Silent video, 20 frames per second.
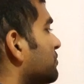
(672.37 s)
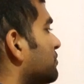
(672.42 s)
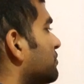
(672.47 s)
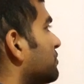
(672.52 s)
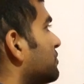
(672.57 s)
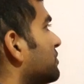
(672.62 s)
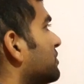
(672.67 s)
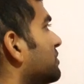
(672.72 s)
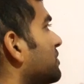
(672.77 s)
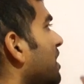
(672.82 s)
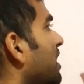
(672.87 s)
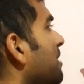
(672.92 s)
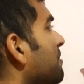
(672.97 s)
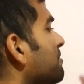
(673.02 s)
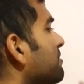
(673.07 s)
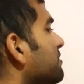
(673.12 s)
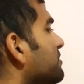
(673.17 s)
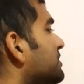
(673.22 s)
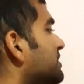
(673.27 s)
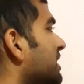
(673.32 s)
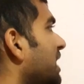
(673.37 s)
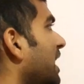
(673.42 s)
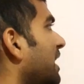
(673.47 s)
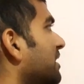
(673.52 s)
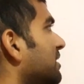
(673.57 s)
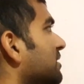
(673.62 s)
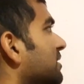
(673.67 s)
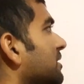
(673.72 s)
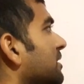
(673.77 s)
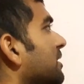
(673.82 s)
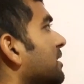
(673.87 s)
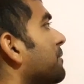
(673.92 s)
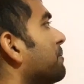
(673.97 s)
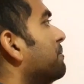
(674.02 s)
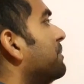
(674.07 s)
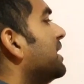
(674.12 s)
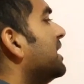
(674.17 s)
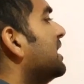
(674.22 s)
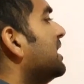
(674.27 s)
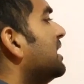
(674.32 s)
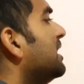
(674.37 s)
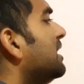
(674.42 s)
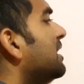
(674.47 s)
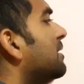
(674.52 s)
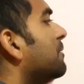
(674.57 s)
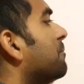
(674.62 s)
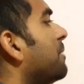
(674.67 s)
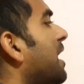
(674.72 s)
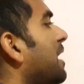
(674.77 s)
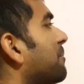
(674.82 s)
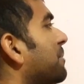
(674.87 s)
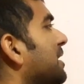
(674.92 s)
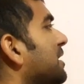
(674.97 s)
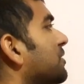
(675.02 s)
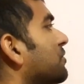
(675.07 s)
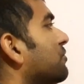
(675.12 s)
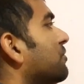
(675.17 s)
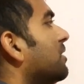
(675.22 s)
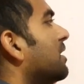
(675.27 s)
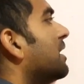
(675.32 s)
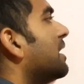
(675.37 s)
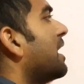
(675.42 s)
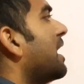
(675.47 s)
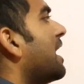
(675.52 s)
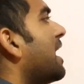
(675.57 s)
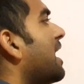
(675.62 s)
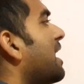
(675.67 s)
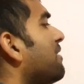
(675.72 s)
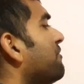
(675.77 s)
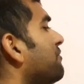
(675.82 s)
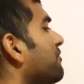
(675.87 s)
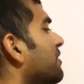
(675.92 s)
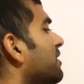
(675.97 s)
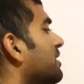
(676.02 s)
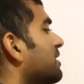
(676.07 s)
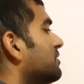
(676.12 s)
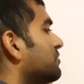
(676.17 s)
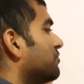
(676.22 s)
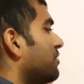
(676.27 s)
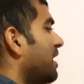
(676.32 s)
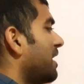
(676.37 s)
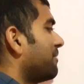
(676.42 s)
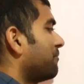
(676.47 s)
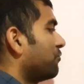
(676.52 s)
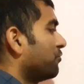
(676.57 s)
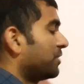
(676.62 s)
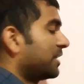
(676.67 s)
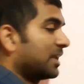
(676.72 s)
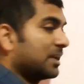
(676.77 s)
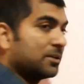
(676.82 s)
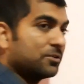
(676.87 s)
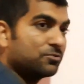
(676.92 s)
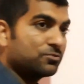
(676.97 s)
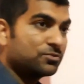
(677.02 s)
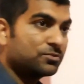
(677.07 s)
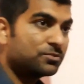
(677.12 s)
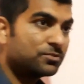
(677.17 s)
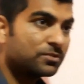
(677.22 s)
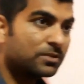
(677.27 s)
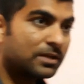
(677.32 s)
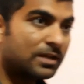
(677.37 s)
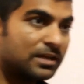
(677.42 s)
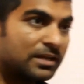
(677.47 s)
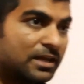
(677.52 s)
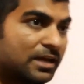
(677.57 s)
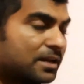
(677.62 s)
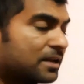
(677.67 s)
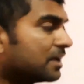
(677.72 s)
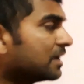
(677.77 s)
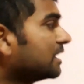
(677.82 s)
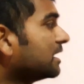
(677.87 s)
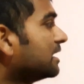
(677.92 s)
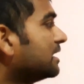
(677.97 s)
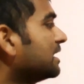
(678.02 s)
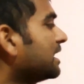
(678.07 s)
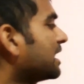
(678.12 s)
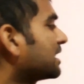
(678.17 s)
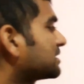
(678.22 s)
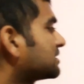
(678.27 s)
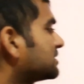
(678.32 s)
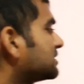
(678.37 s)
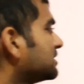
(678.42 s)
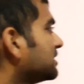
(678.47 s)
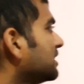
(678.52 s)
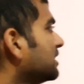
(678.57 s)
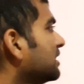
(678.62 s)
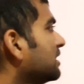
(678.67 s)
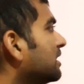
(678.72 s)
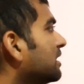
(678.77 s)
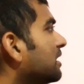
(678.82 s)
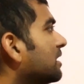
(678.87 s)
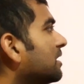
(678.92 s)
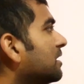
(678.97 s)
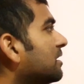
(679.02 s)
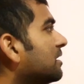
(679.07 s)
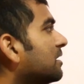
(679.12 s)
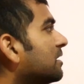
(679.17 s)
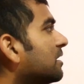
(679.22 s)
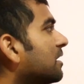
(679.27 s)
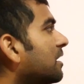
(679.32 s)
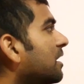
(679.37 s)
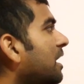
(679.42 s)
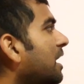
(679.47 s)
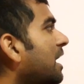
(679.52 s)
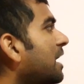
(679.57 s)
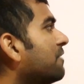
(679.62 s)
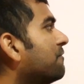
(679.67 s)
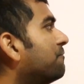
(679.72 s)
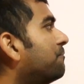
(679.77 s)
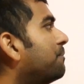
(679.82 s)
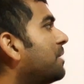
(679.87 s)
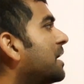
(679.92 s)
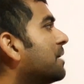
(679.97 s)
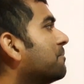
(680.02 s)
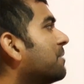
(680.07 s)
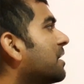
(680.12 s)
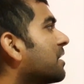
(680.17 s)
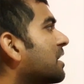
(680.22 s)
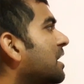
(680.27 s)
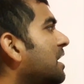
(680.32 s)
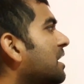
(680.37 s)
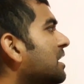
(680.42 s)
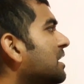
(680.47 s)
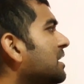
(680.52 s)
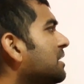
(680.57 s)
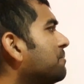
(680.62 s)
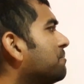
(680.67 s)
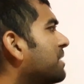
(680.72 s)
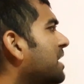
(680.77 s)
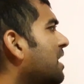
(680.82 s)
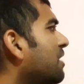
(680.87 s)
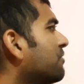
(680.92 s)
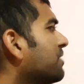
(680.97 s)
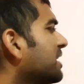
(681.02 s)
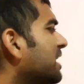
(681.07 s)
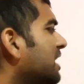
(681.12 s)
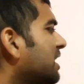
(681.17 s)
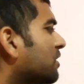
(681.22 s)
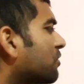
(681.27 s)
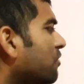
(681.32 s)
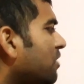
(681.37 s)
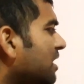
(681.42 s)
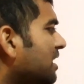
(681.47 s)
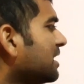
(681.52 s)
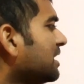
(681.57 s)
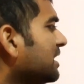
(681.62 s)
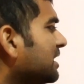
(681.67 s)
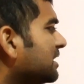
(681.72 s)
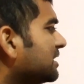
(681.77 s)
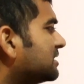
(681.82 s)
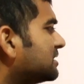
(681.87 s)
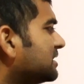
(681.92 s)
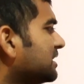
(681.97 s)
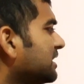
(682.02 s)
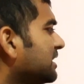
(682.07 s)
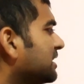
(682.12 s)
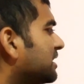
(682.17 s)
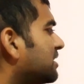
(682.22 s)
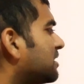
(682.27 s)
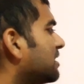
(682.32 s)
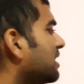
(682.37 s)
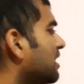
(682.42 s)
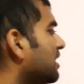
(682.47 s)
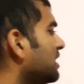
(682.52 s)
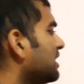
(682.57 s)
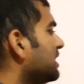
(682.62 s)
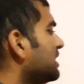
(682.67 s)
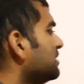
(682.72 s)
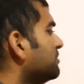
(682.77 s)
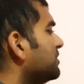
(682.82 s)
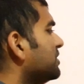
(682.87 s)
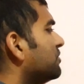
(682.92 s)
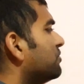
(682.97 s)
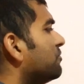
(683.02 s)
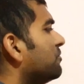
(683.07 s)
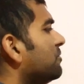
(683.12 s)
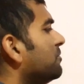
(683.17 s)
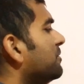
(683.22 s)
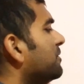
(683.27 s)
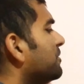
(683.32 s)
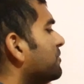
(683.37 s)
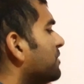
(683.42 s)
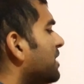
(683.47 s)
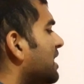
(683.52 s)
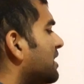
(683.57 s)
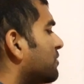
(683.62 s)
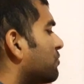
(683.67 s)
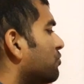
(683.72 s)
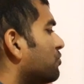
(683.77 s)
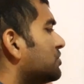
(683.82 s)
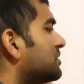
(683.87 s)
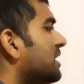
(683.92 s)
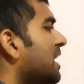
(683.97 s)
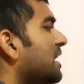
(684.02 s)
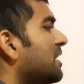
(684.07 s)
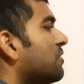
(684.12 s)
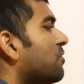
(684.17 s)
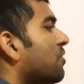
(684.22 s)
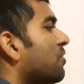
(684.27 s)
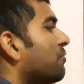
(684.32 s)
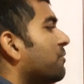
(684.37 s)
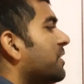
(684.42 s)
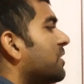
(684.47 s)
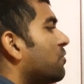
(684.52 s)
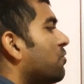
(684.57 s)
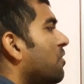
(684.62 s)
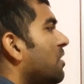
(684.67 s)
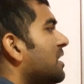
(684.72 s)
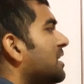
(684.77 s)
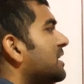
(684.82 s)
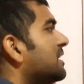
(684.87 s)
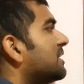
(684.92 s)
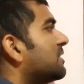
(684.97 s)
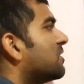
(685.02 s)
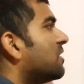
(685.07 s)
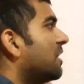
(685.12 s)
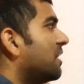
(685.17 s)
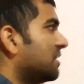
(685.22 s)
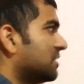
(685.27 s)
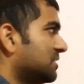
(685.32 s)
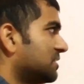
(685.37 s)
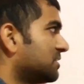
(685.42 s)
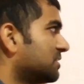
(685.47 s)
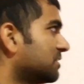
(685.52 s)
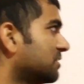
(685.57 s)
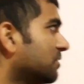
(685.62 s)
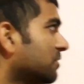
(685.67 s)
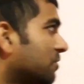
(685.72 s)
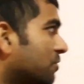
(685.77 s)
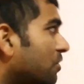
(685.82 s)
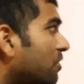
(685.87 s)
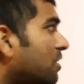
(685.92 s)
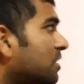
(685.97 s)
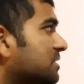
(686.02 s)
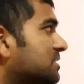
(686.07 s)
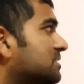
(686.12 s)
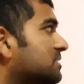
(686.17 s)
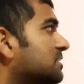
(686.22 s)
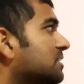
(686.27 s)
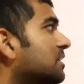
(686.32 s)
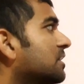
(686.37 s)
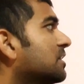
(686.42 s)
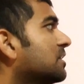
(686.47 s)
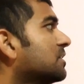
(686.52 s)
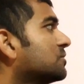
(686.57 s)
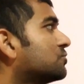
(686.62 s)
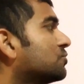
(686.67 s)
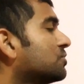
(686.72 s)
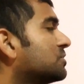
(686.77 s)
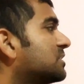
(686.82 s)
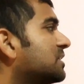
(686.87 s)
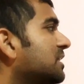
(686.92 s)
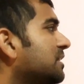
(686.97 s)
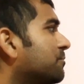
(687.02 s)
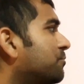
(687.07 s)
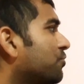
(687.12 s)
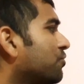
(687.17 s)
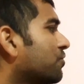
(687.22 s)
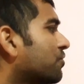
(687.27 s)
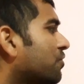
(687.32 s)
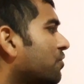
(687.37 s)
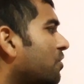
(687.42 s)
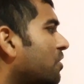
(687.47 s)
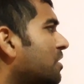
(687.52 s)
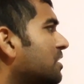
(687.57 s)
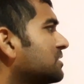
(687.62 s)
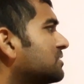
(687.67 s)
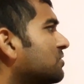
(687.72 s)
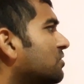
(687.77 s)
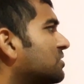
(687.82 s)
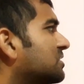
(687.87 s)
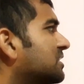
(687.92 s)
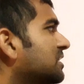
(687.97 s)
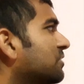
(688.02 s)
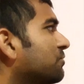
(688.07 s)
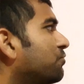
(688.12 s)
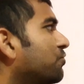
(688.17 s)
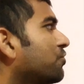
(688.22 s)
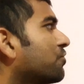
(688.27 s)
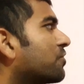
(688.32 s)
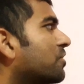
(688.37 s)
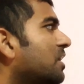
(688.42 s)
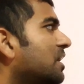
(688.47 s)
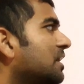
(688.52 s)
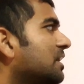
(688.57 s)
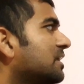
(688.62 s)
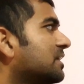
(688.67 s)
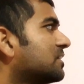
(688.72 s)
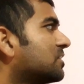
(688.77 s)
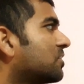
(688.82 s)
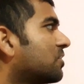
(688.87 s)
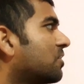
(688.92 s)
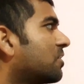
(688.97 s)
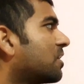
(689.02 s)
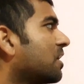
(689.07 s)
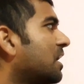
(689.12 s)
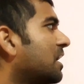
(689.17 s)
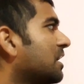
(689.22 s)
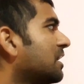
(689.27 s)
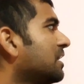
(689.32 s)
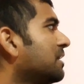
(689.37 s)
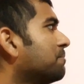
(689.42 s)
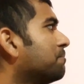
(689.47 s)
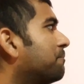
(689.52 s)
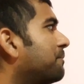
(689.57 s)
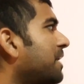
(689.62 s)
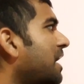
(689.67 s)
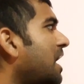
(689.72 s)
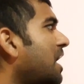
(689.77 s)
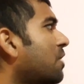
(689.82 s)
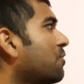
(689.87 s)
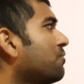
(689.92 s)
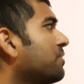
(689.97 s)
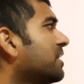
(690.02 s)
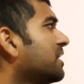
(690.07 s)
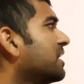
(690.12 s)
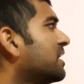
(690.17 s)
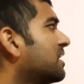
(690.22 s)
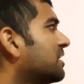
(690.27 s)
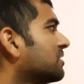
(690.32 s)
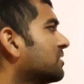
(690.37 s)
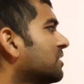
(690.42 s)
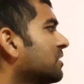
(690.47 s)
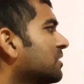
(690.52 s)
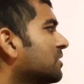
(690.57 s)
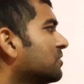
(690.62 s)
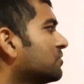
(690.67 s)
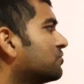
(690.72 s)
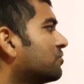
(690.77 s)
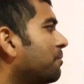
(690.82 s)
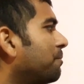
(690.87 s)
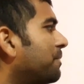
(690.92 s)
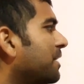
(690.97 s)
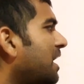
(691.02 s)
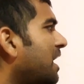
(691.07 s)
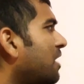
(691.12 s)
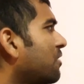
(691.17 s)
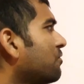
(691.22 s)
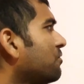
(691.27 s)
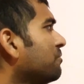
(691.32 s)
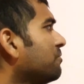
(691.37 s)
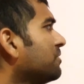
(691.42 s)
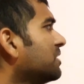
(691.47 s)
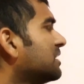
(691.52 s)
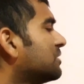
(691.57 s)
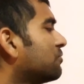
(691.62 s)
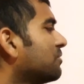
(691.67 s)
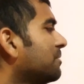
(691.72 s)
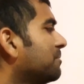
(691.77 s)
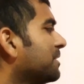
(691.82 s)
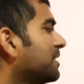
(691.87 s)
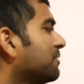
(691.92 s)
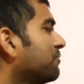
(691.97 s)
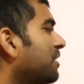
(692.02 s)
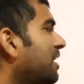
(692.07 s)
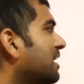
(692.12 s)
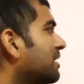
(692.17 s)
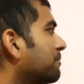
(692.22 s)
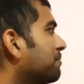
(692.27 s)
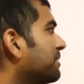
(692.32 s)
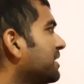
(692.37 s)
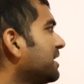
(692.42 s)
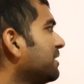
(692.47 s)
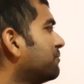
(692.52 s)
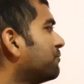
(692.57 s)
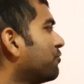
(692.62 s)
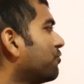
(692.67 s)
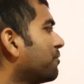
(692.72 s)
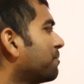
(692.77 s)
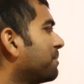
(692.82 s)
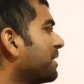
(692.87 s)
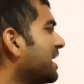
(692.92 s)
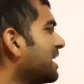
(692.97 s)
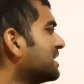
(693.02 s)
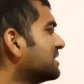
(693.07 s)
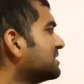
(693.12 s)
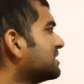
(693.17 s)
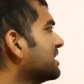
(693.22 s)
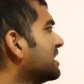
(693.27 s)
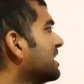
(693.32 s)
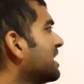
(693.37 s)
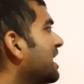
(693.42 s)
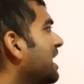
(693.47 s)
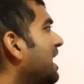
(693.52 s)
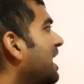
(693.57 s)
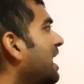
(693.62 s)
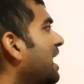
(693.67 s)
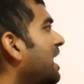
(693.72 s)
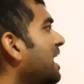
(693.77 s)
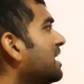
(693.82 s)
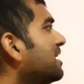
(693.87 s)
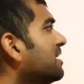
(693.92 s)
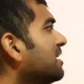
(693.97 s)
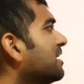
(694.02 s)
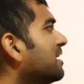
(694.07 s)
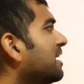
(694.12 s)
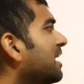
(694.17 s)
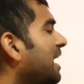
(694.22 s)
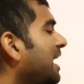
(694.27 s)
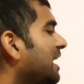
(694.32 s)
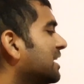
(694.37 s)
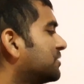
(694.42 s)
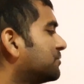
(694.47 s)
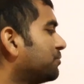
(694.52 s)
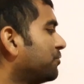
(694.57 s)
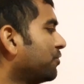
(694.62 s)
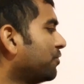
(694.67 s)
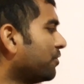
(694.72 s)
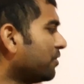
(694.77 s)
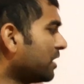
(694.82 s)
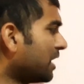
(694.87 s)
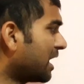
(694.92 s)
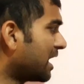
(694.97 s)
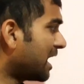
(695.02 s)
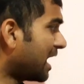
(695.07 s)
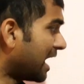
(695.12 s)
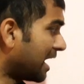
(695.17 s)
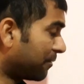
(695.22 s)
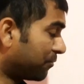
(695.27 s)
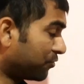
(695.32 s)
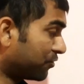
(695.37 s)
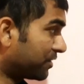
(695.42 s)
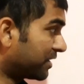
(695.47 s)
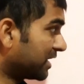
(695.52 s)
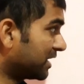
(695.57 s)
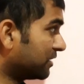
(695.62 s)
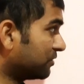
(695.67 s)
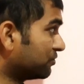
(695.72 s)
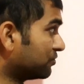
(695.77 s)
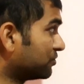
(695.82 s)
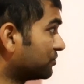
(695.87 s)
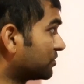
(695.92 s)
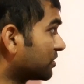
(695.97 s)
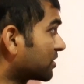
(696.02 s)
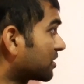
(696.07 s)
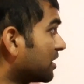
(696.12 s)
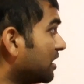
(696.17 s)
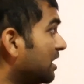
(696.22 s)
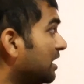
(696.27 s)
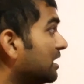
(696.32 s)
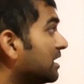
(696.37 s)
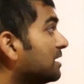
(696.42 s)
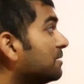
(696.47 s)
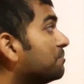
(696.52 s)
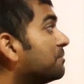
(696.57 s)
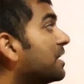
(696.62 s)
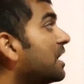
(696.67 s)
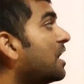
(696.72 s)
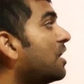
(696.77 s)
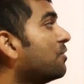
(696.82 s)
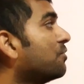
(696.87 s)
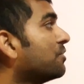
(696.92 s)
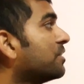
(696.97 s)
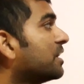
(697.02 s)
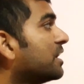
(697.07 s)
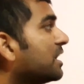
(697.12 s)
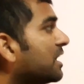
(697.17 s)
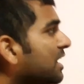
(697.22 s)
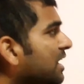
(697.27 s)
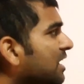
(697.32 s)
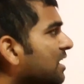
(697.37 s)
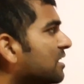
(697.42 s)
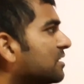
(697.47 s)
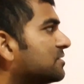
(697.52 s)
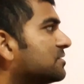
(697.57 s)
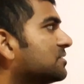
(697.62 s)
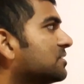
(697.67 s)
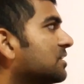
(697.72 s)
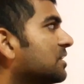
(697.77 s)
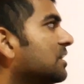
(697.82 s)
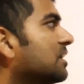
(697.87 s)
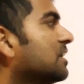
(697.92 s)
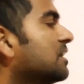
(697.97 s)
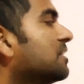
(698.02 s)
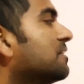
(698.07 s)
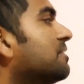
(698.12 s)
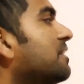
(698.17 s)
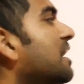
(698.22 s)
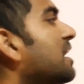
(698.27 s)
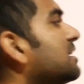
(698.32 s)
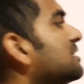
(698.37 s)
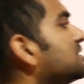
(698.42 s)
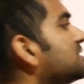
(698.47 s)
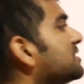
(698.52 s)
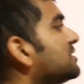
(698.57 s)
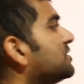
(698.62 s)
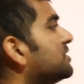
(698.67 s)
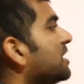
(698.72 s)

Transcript: some sine. P perpendicular, have, so hypotenuse. Clear? Next, curly brown hair, curly. See, curly will be what? Cosine, or we call it cos. Cos. So C for cos or C for curly. Curly brown hair. So brown it will be what? B for base and H for hypotenuse. So curly brown hair. Next,